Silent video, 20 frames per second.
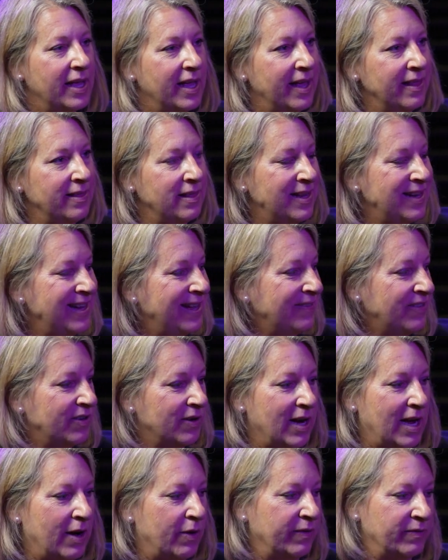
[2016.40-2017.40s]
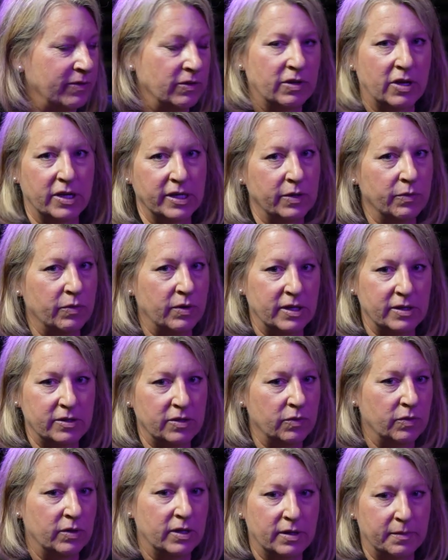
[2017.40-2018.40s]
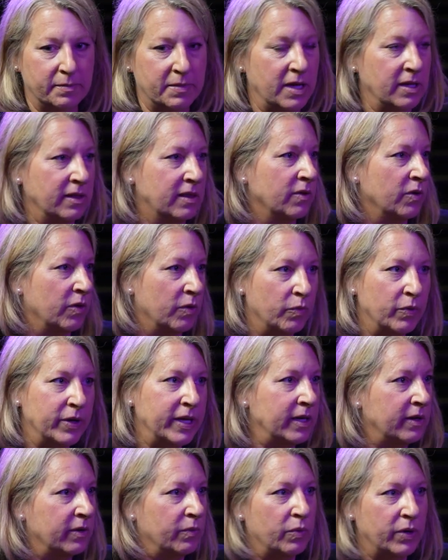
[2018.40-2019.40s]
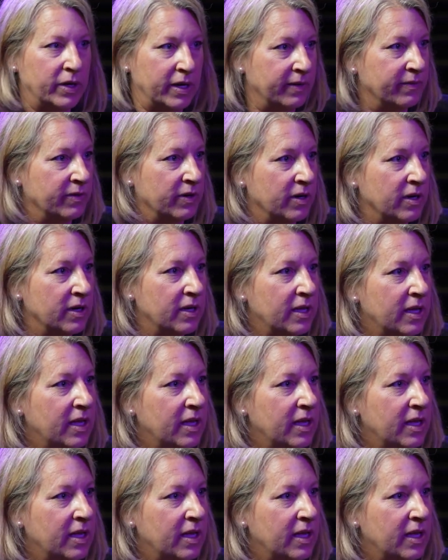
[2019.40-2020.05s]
And then after however long you want to do it, a month or a week, whatever,